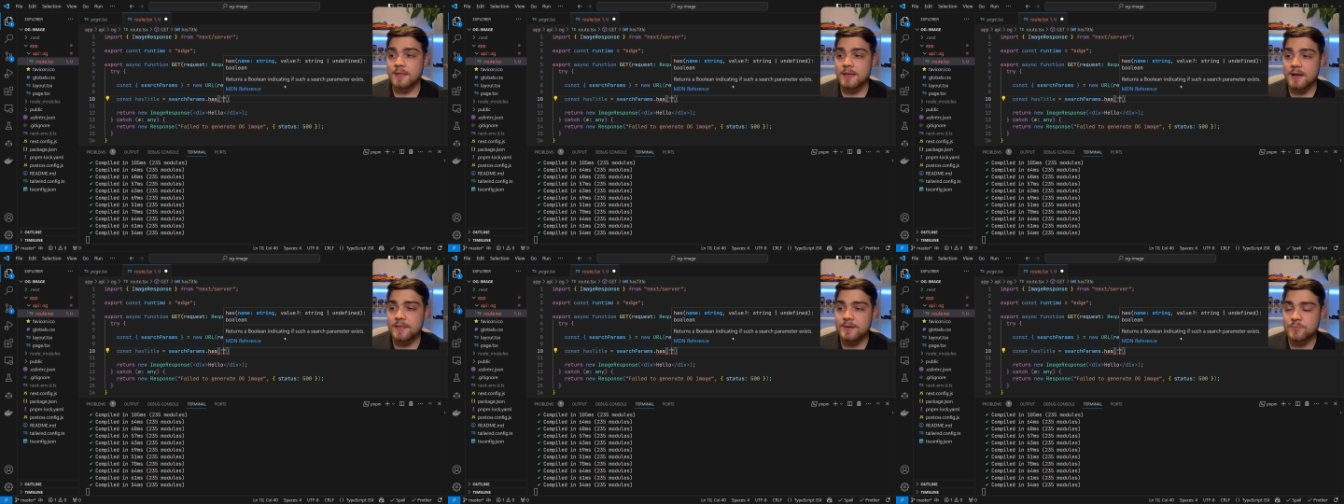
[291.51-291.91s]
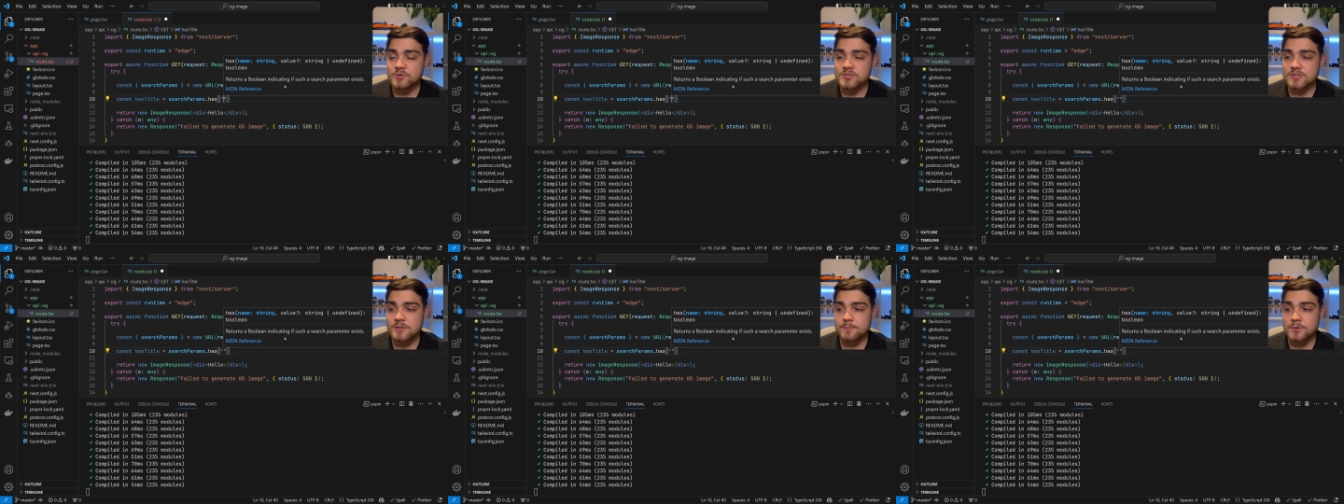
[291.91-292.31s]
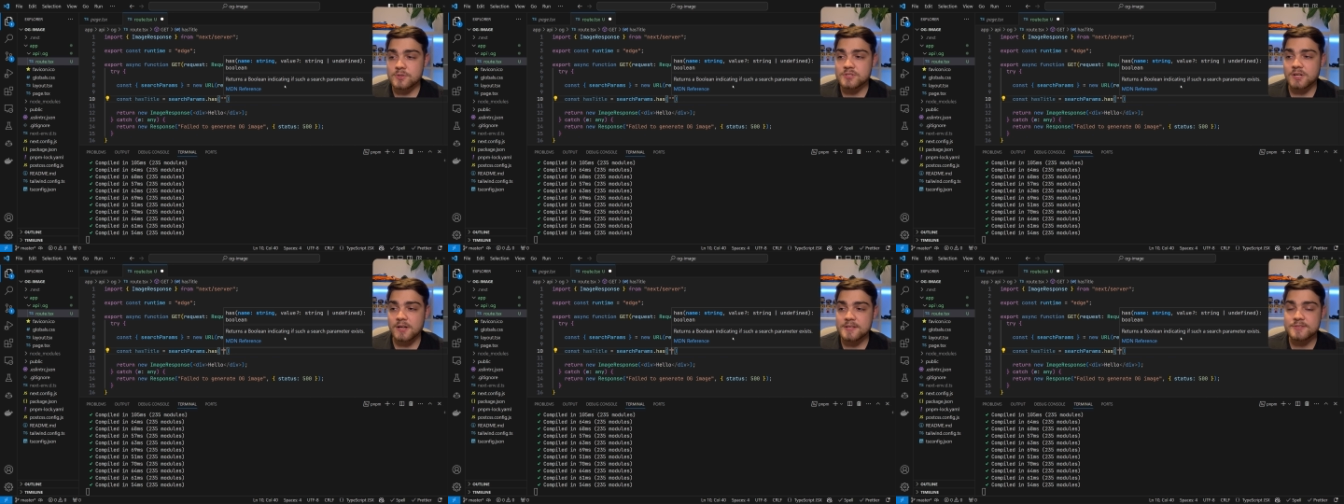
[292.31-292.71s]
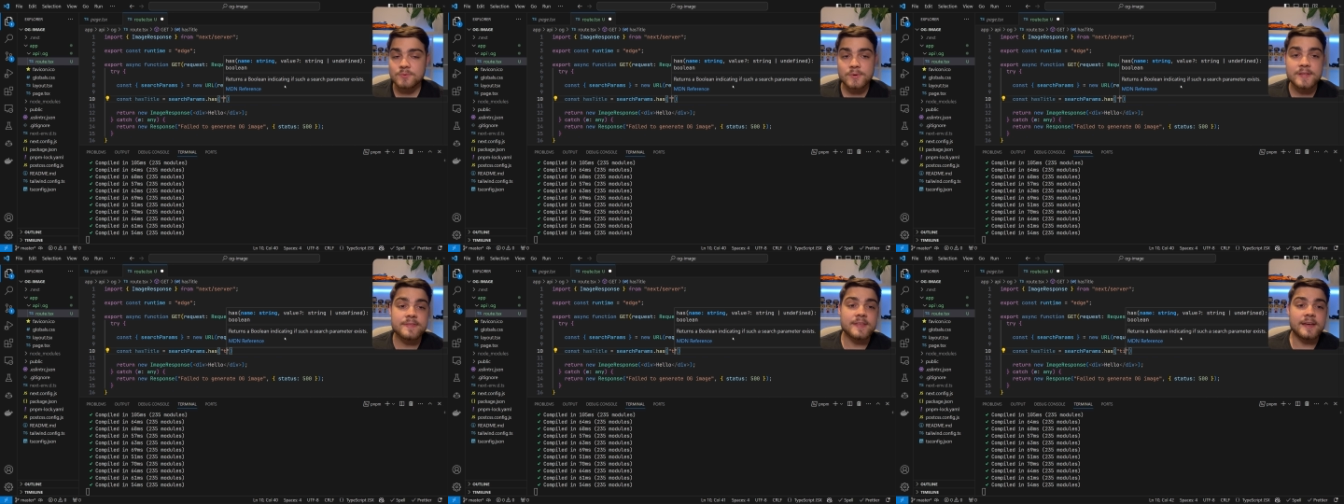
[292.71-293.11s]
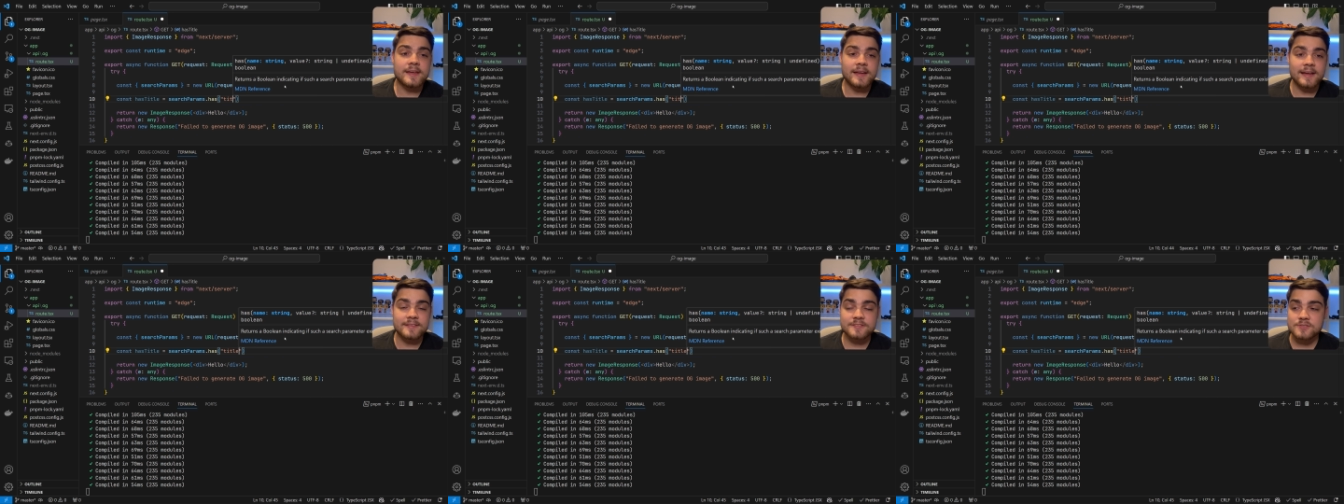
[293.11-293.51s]
And then we're just going to put title in
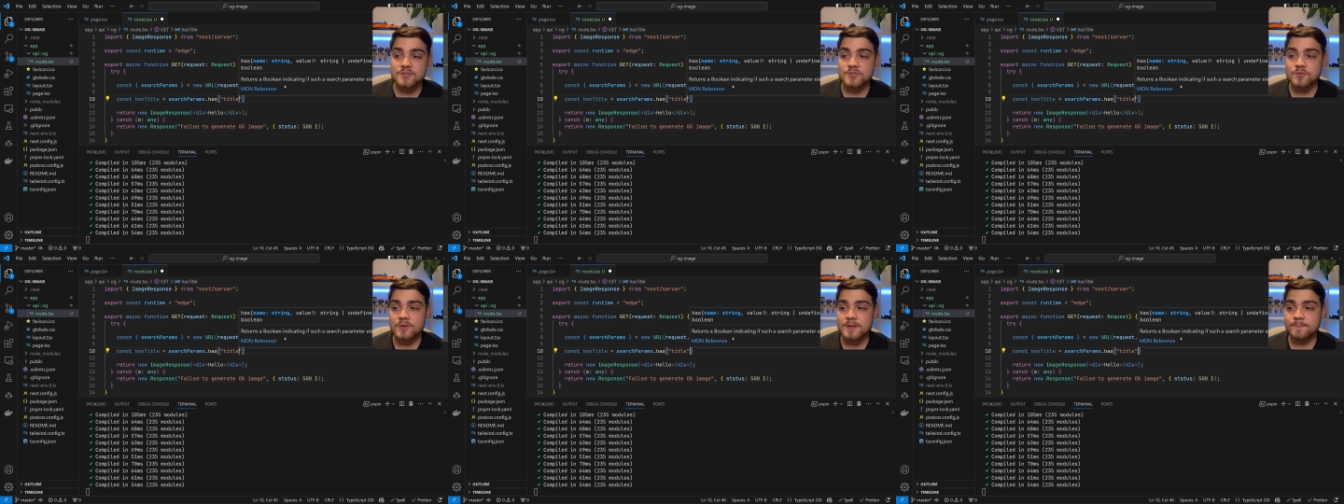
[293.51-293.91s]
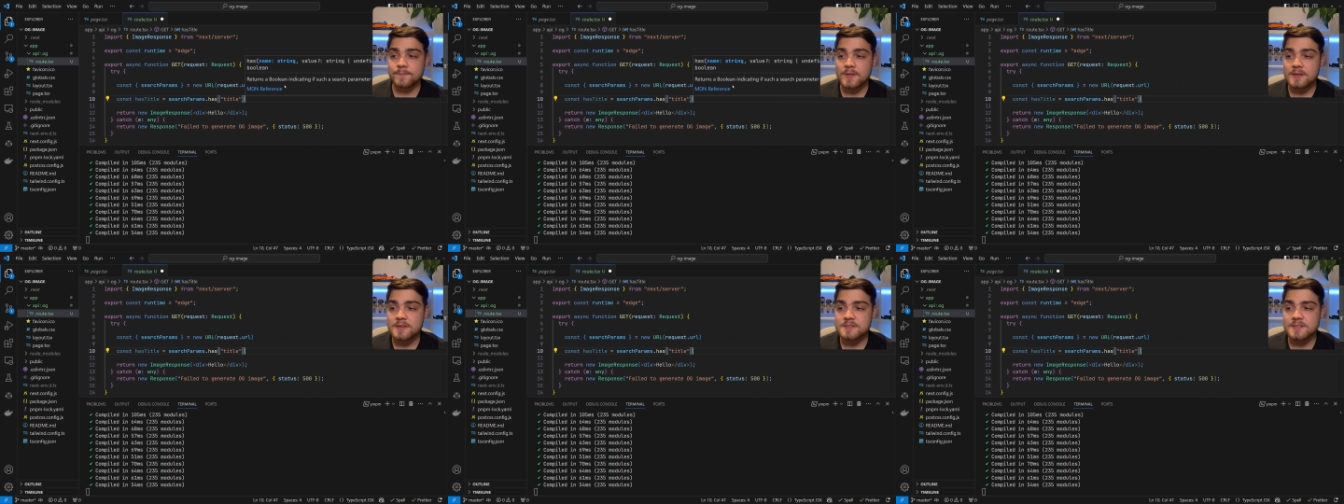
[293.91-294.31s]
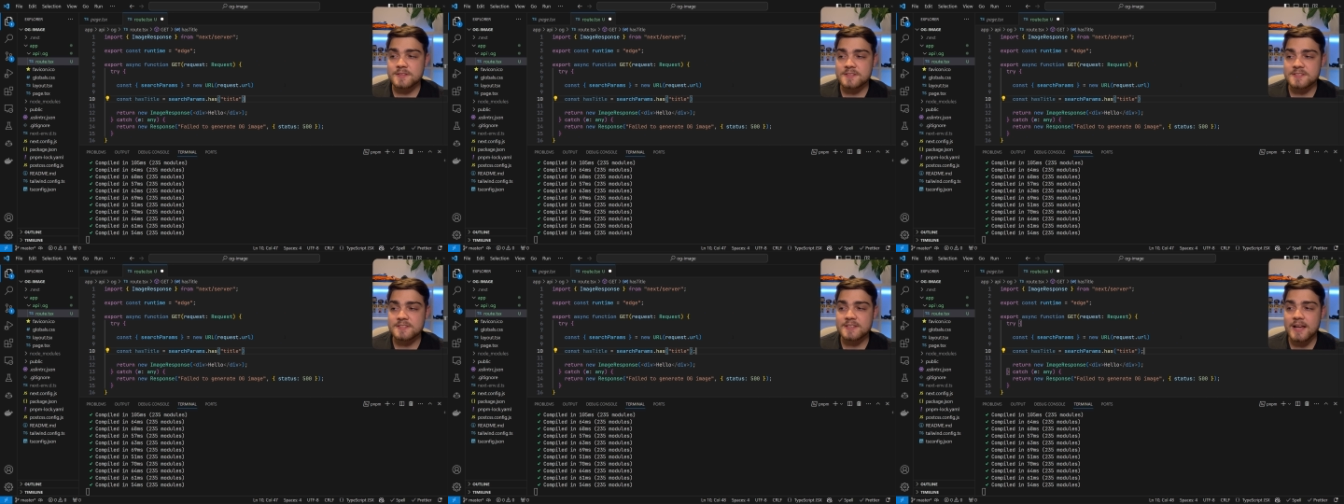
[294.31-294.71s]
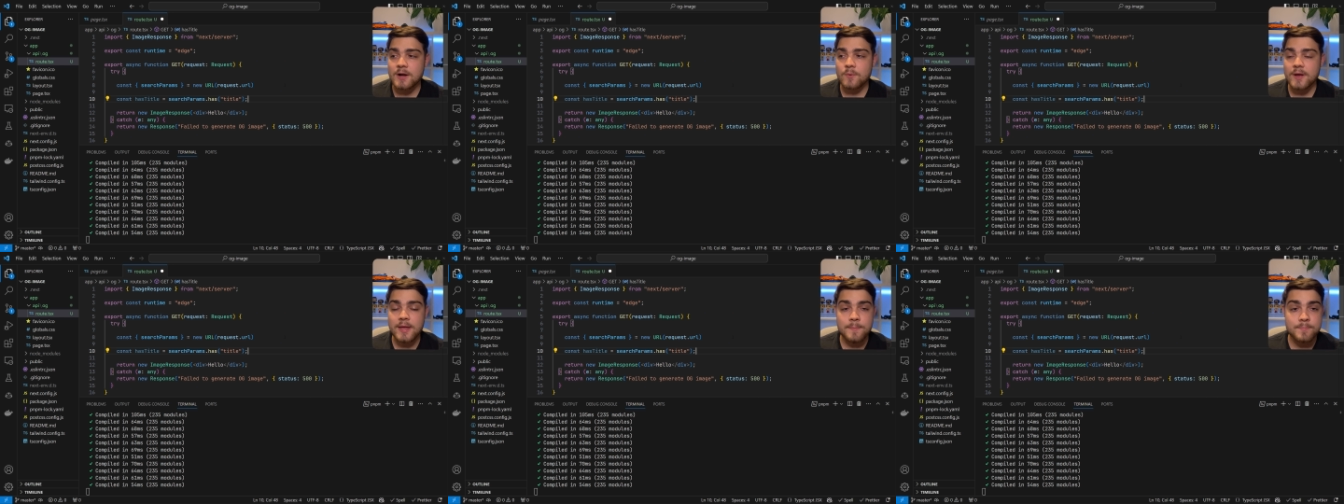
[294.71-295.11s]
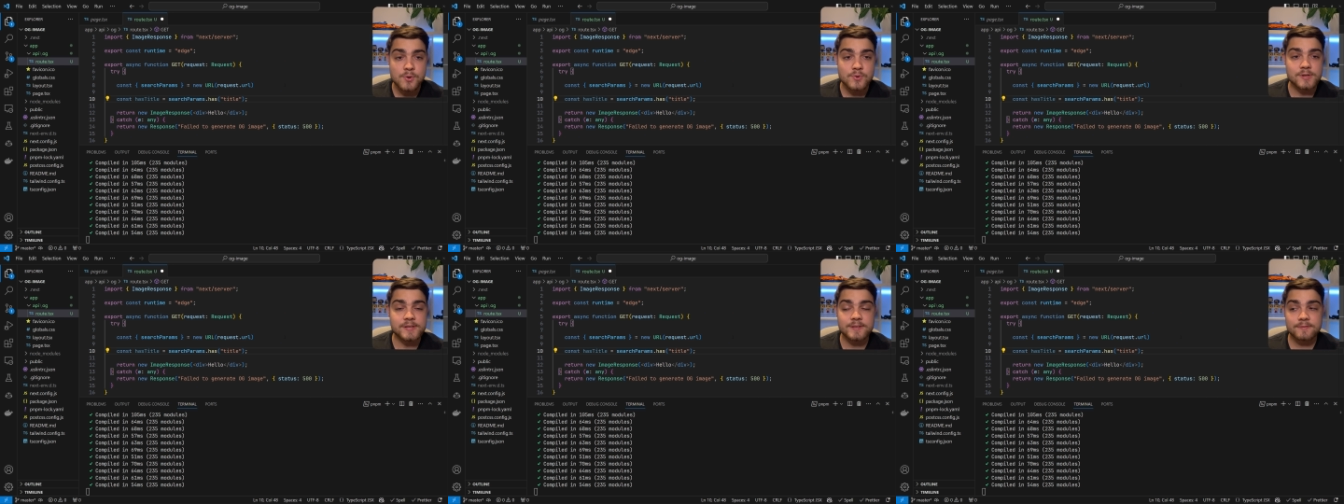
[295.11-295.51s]
there as a string. So this is now a
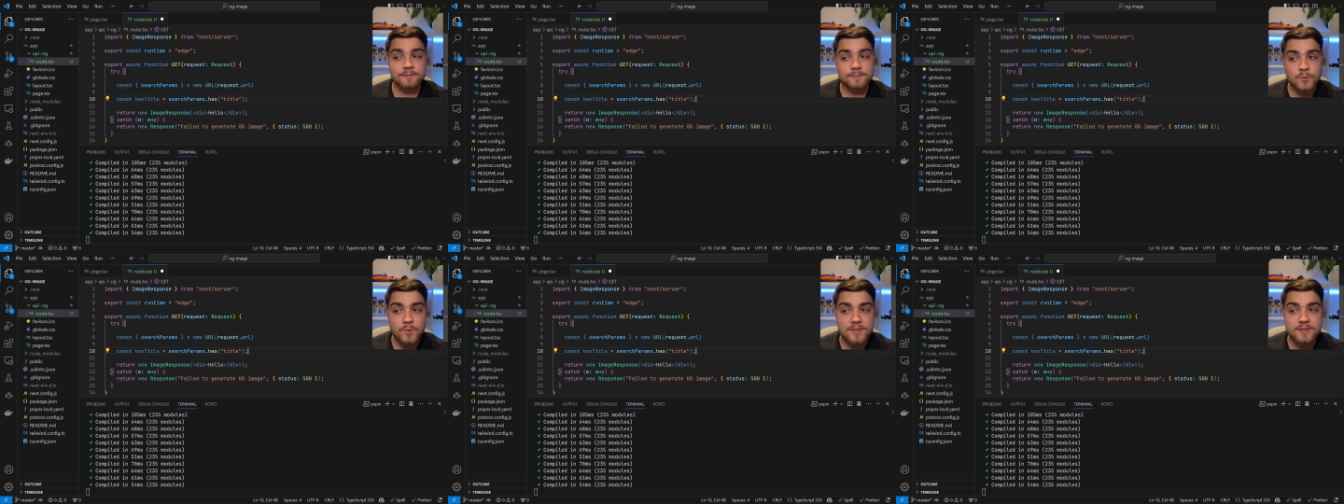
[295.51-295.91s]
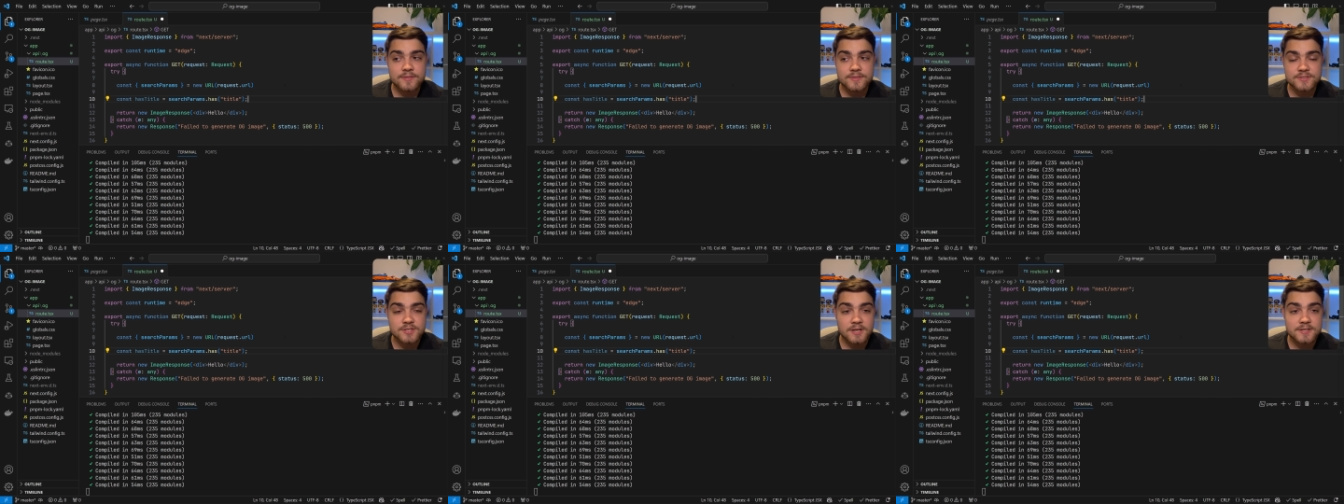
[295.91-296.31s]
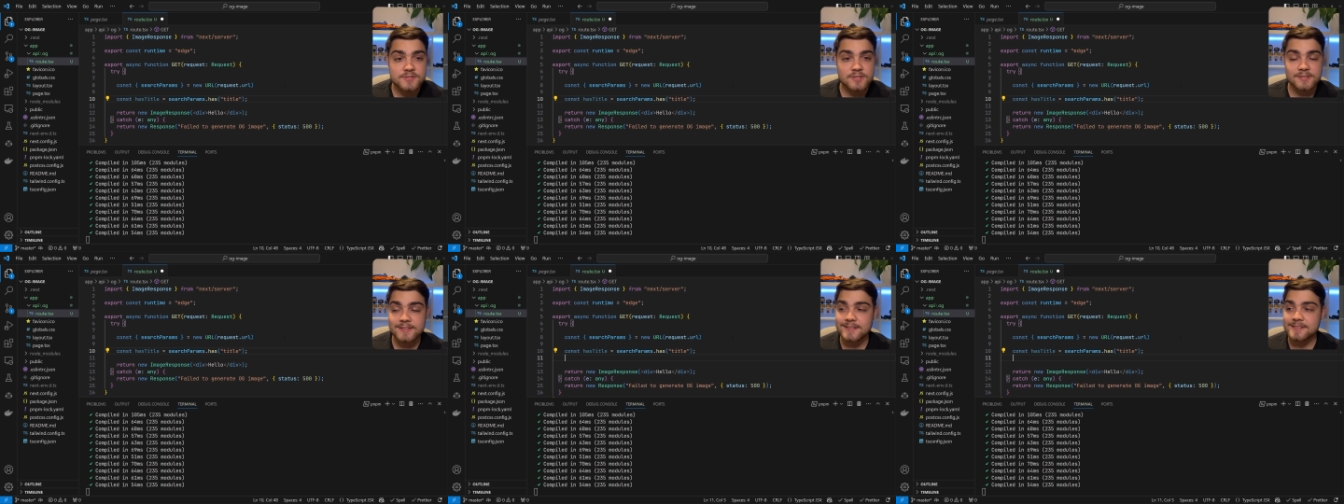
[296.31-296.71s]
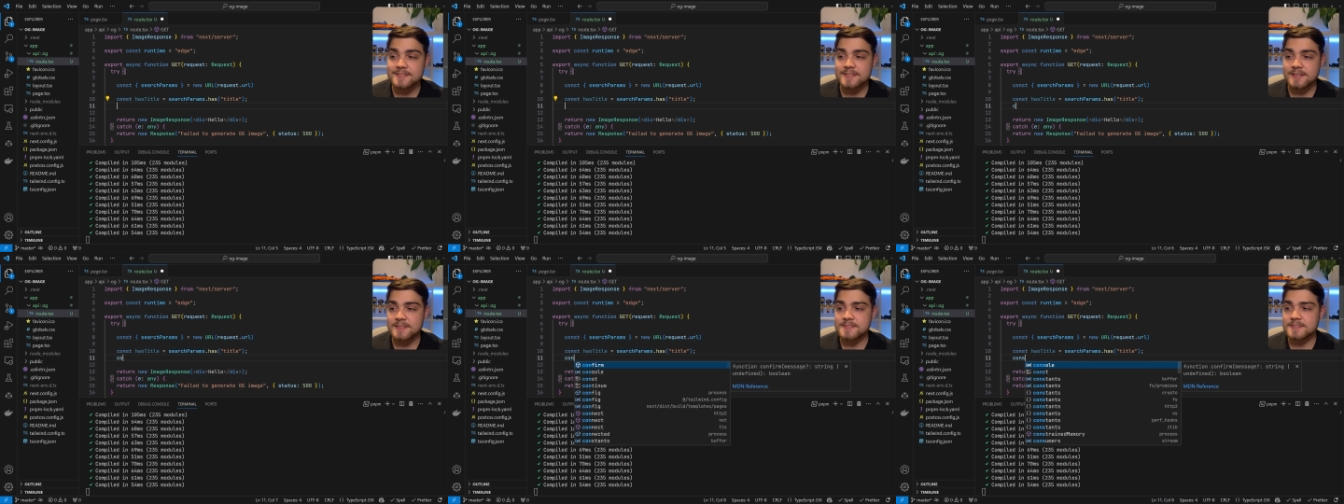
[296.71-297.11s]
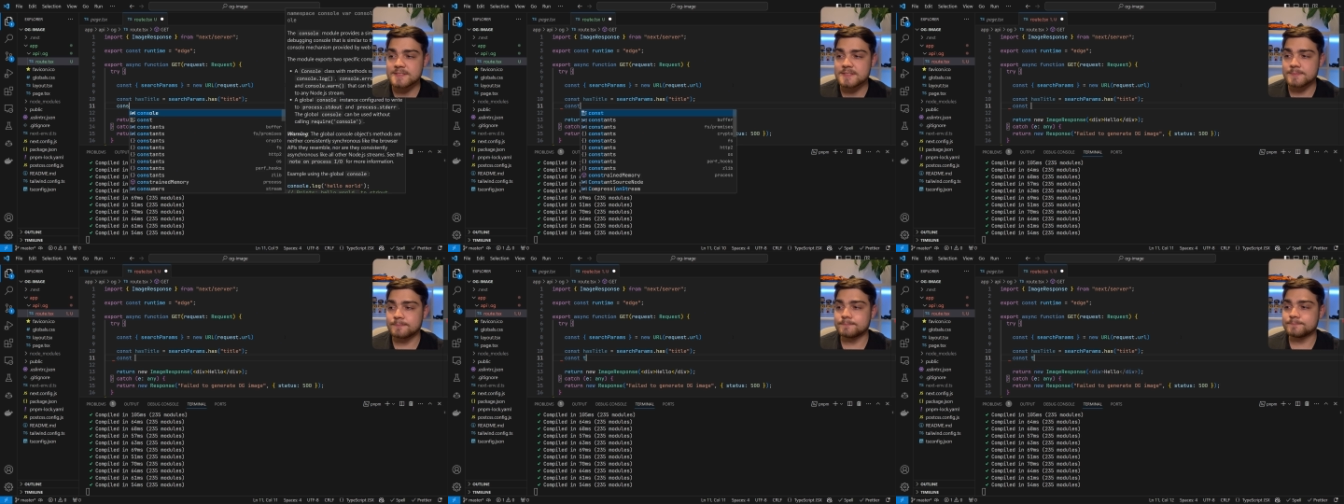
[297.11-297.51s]
Boolean for whether the title exists.